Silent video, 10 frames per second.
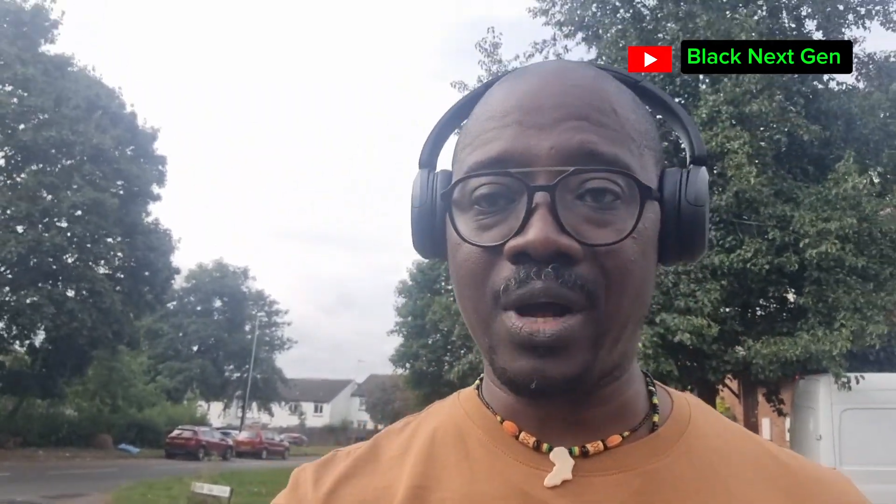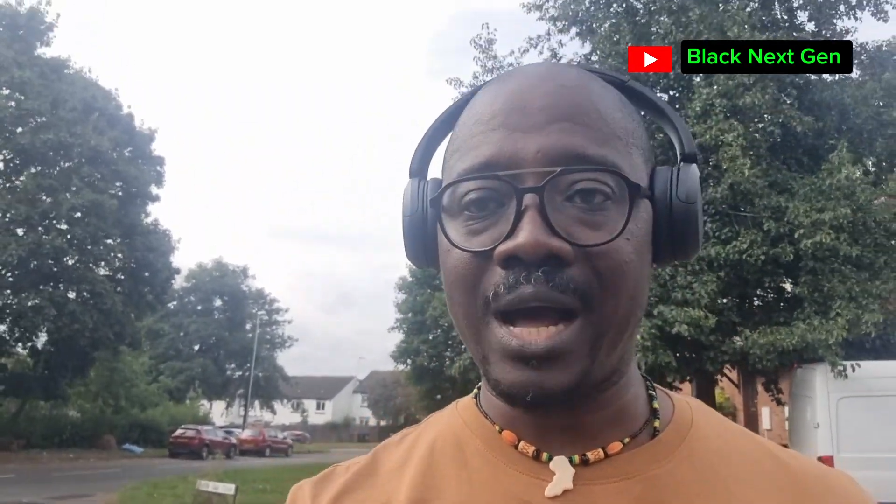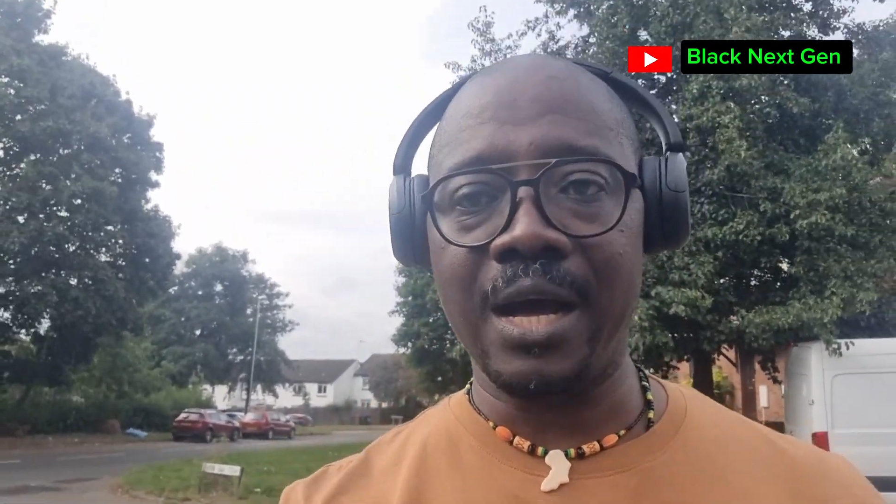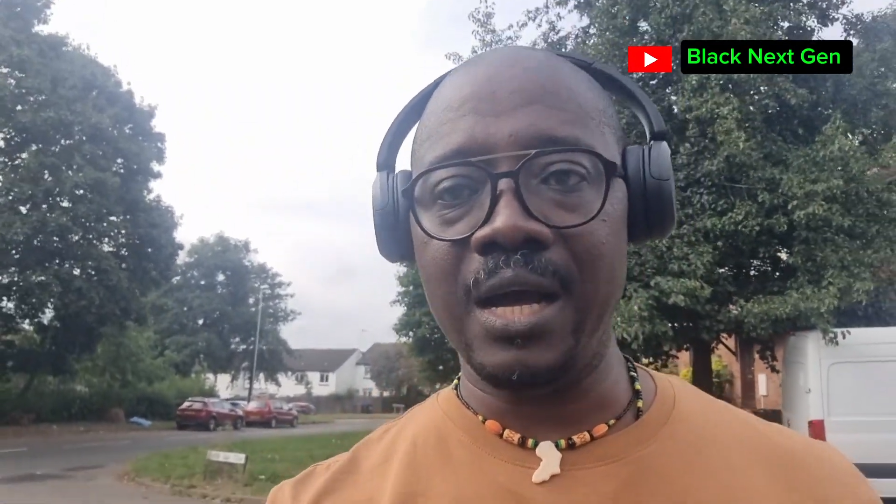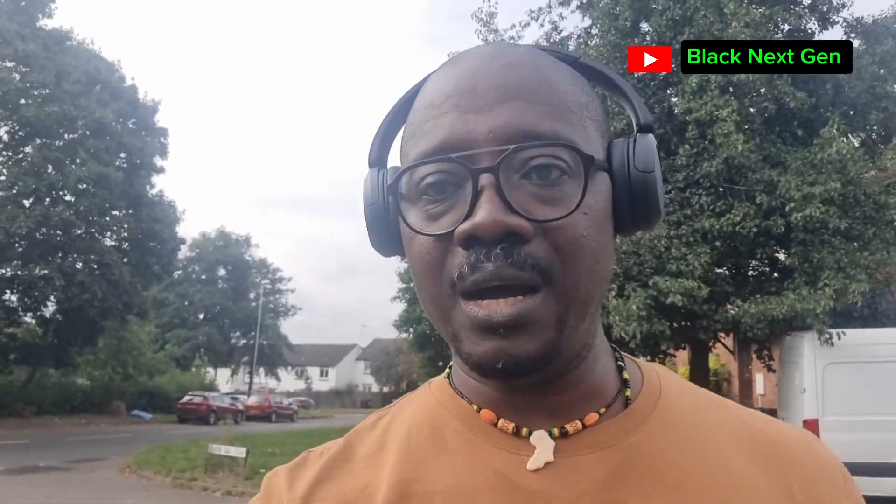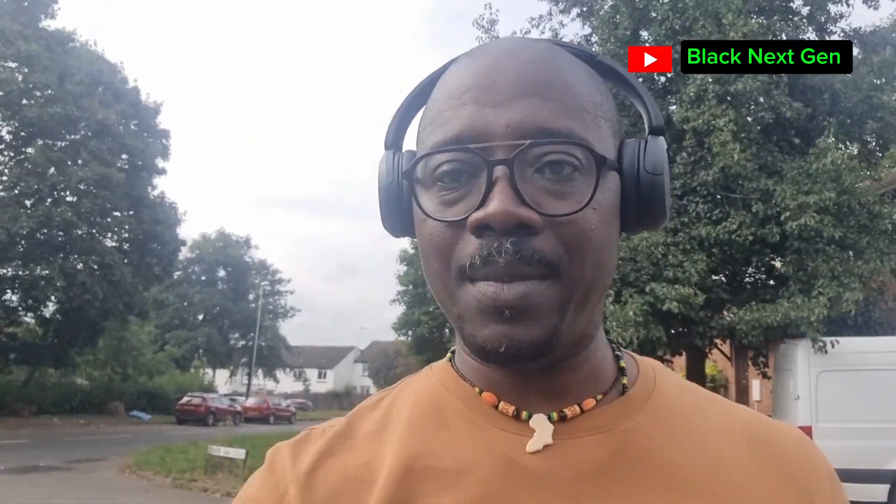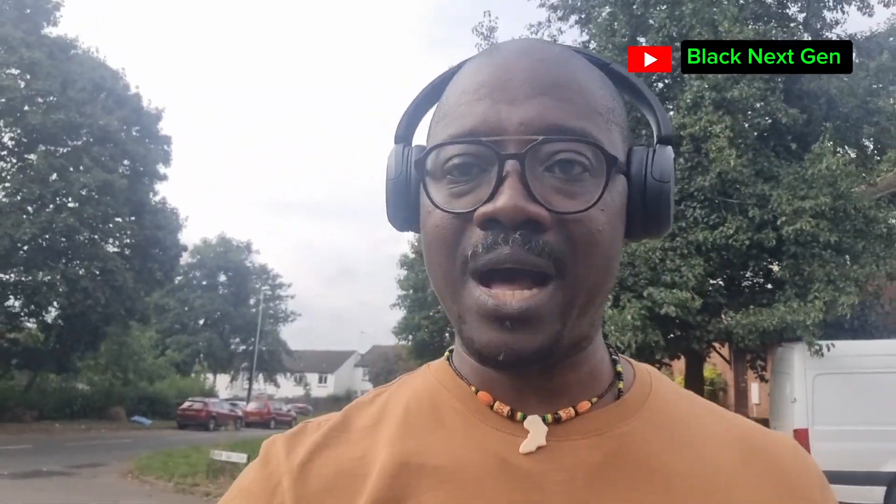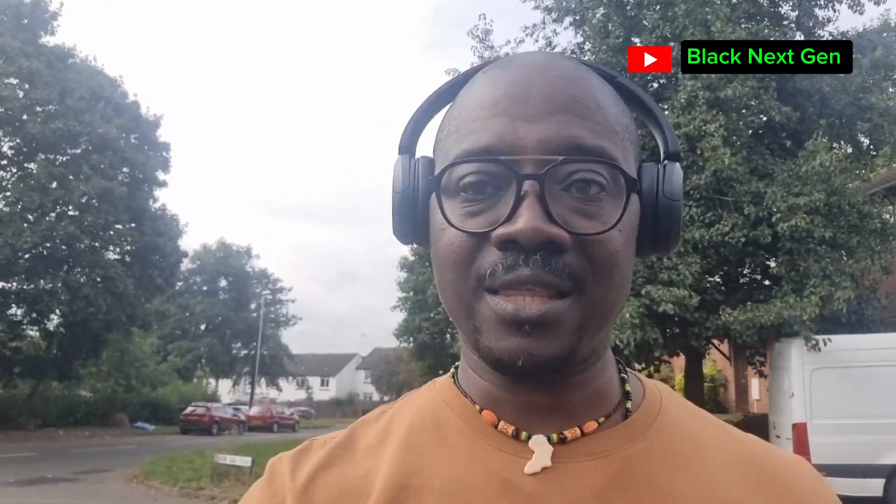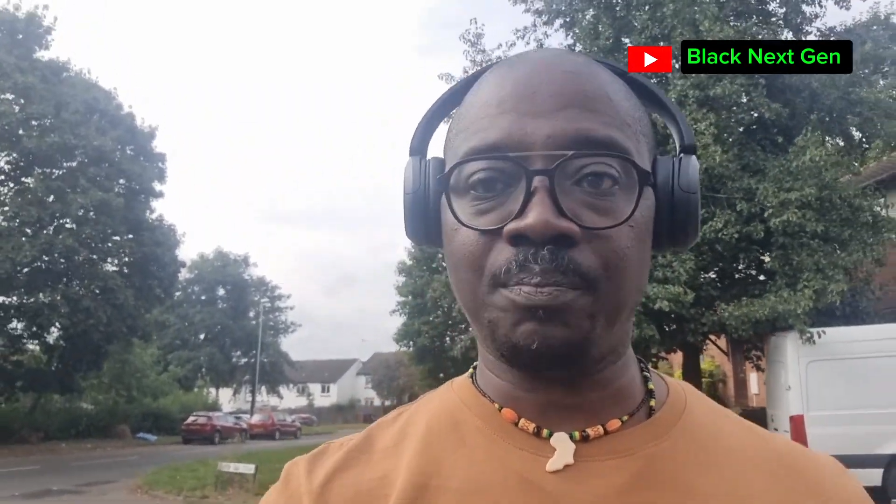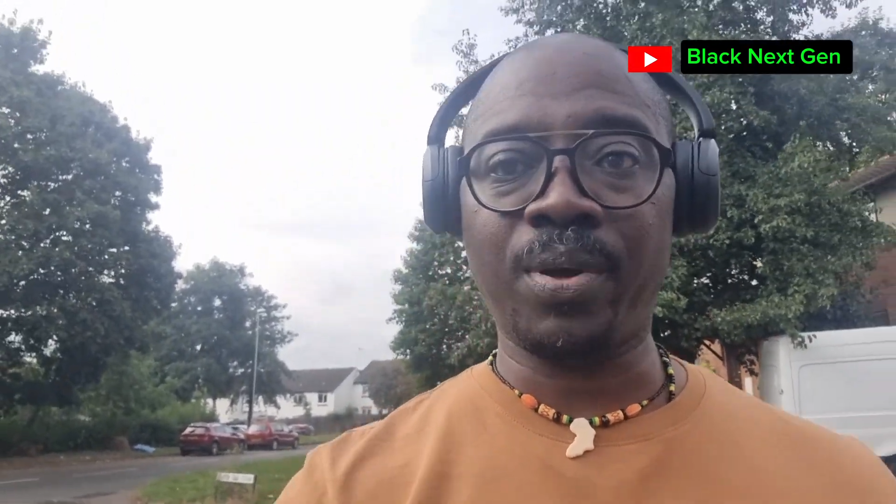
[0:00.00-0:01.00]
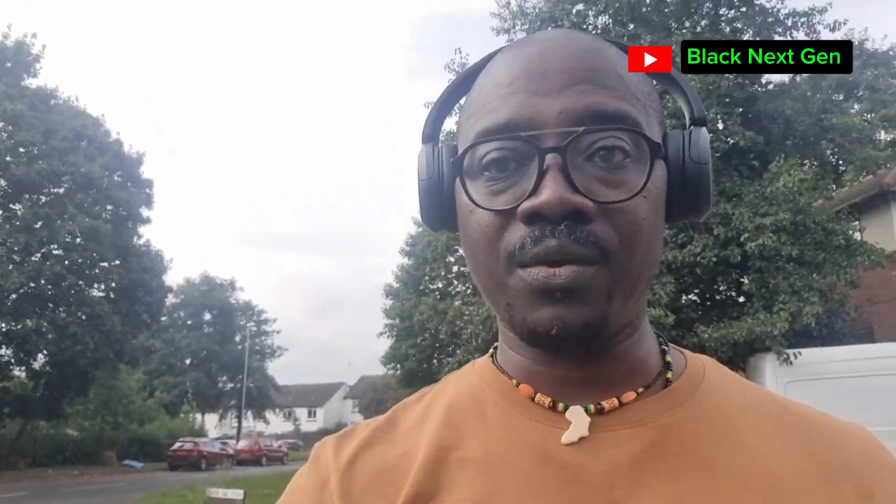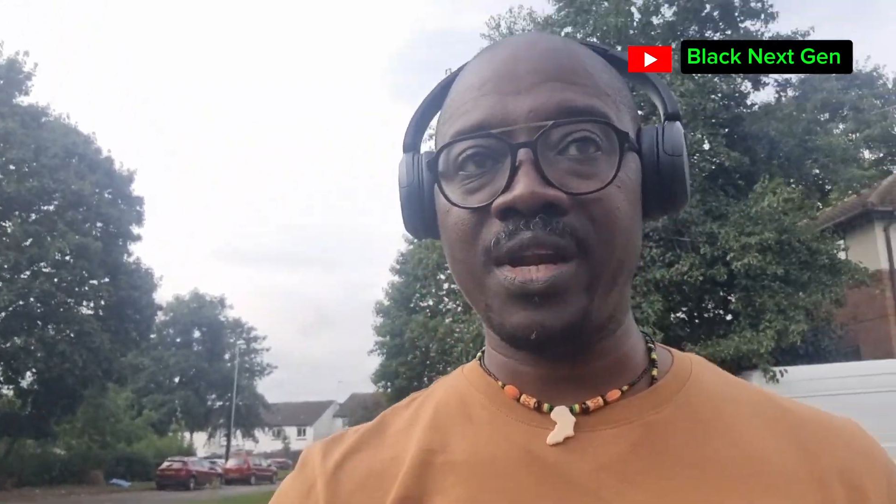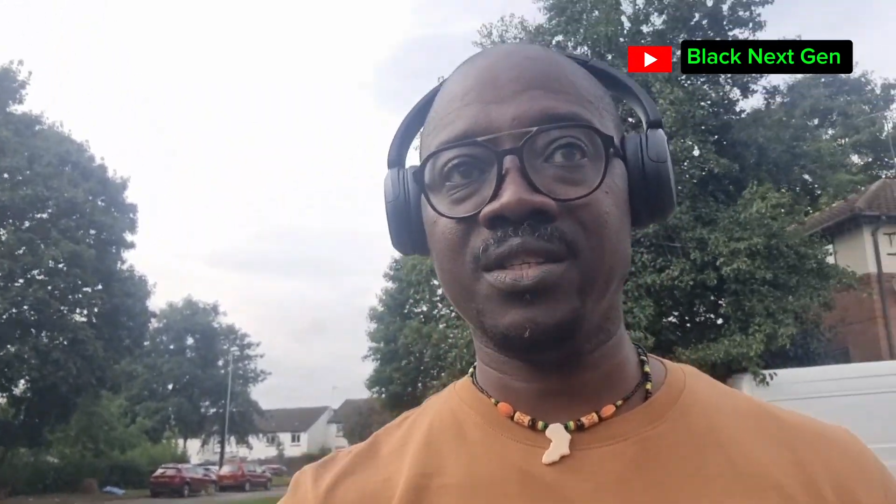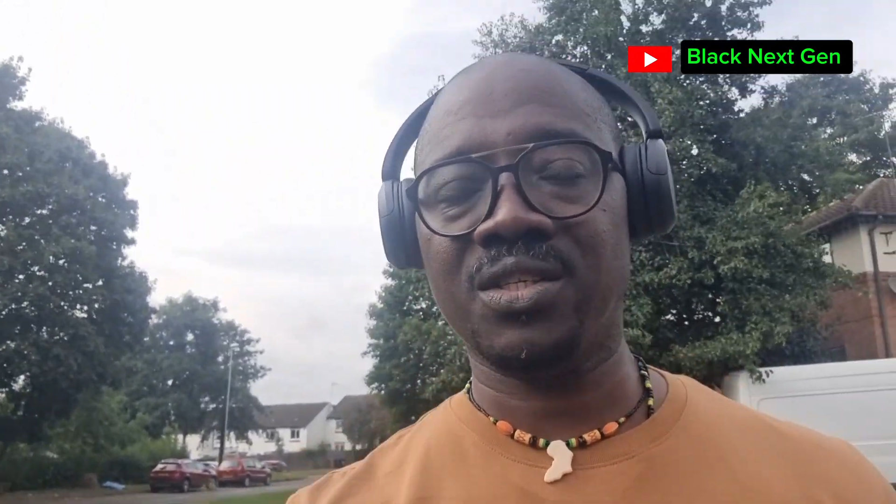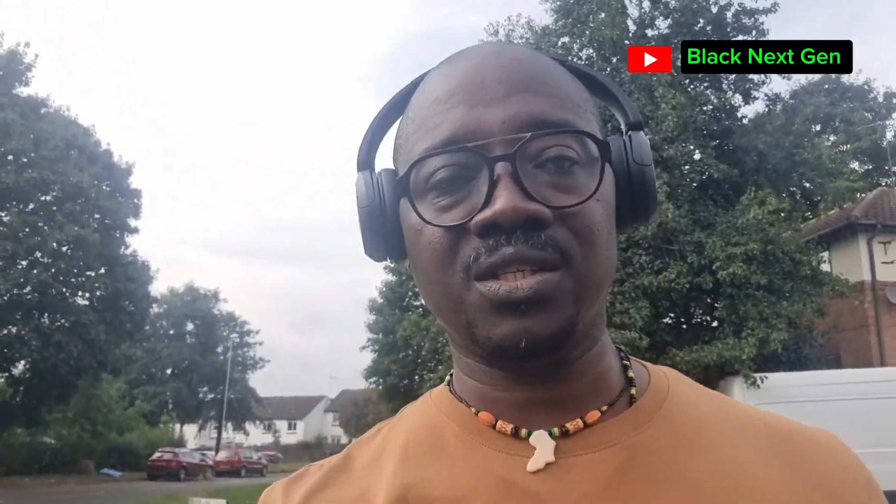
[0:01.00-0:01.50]
other
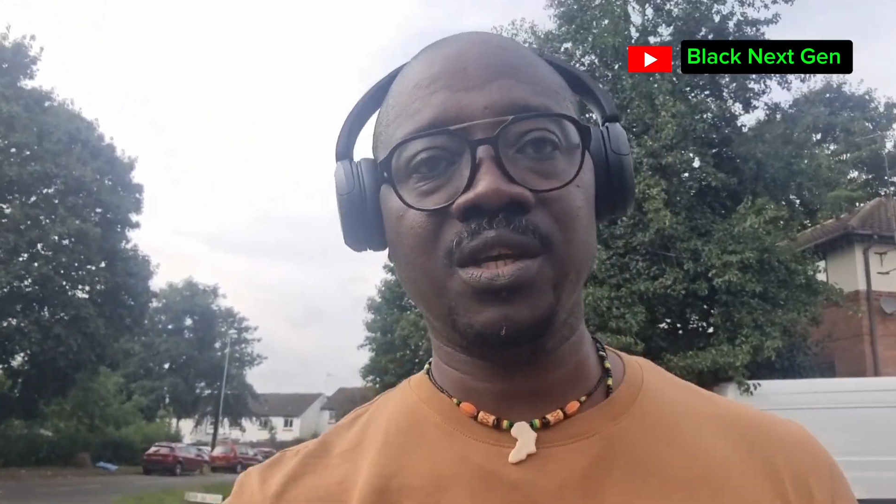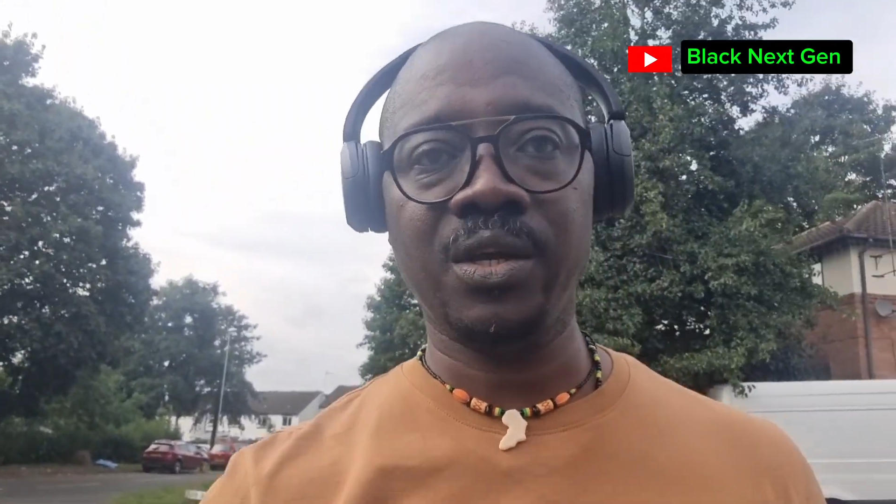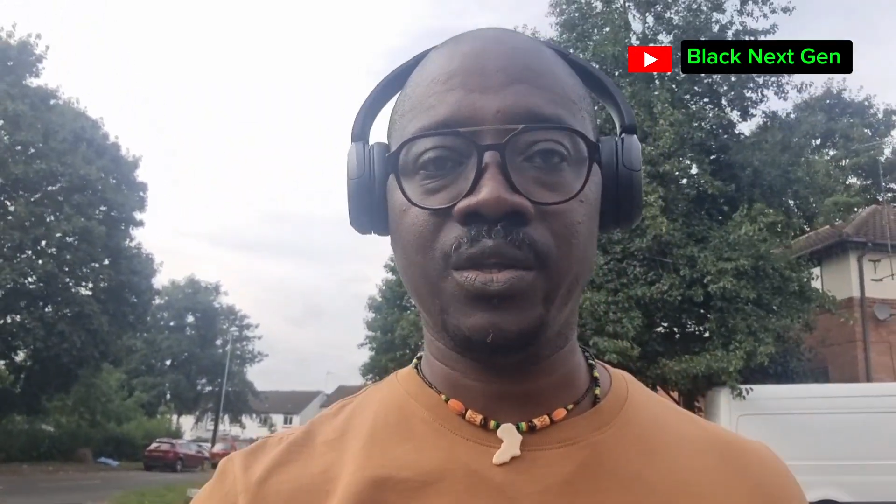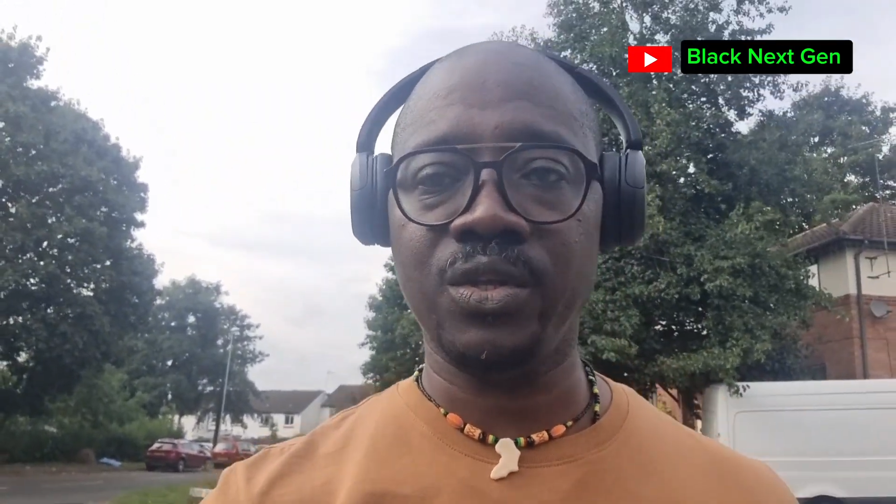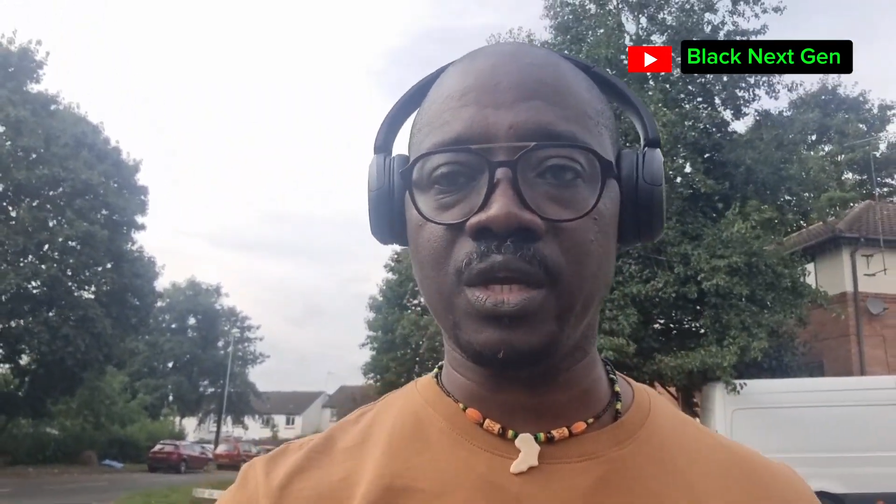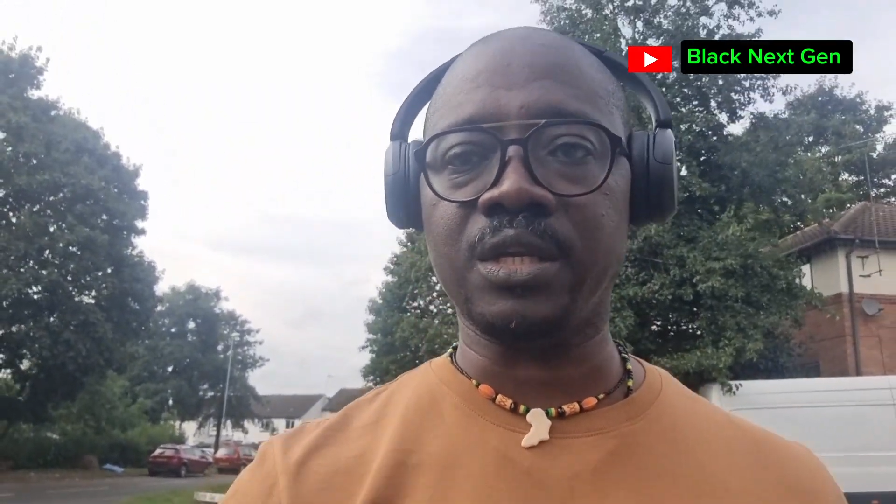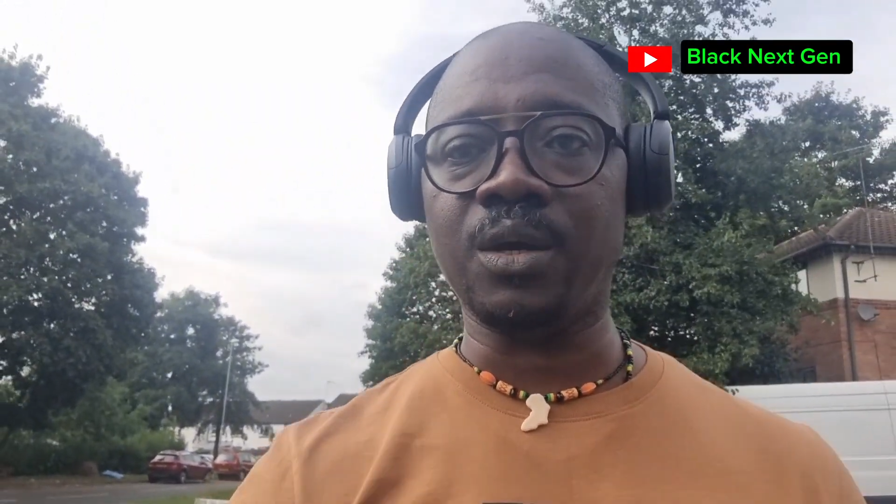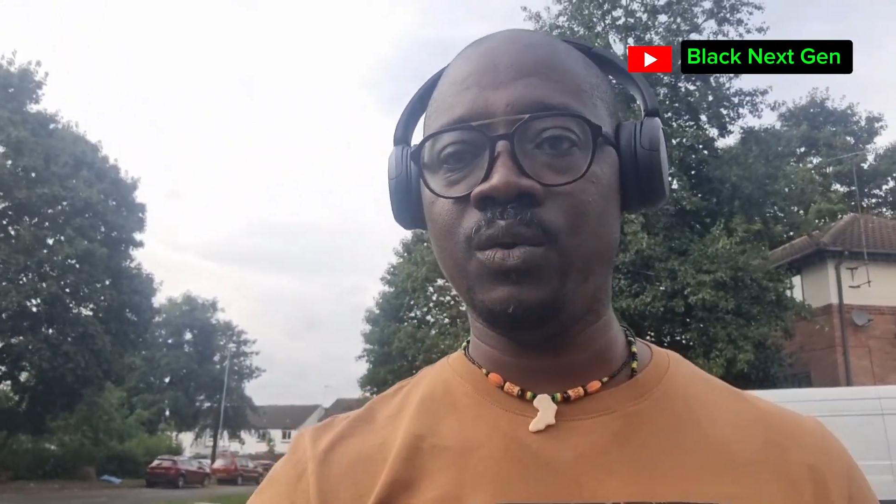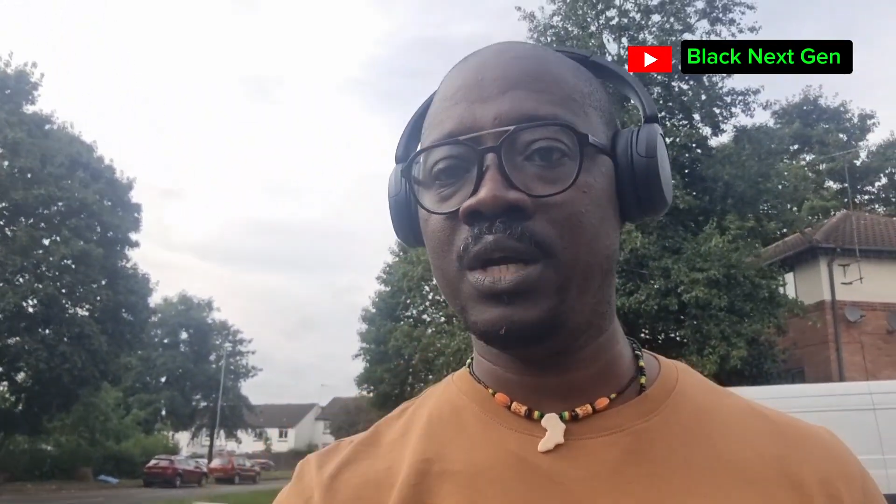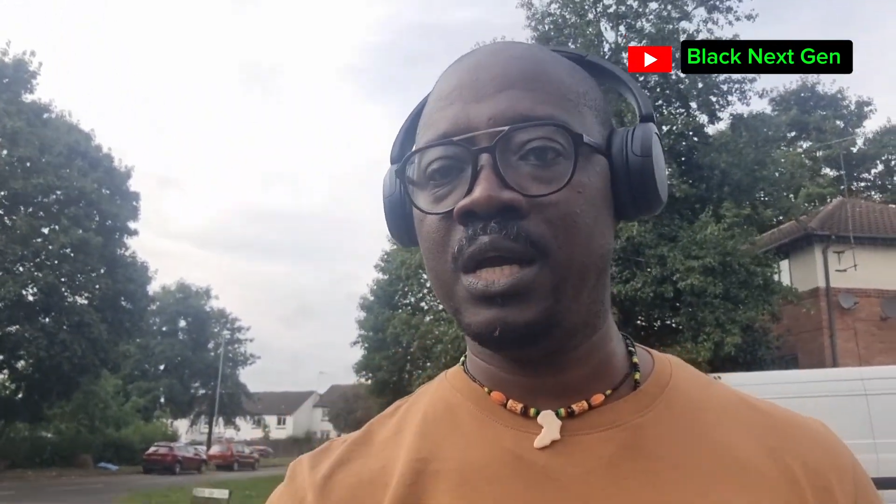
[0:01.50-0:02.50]
parents, you know,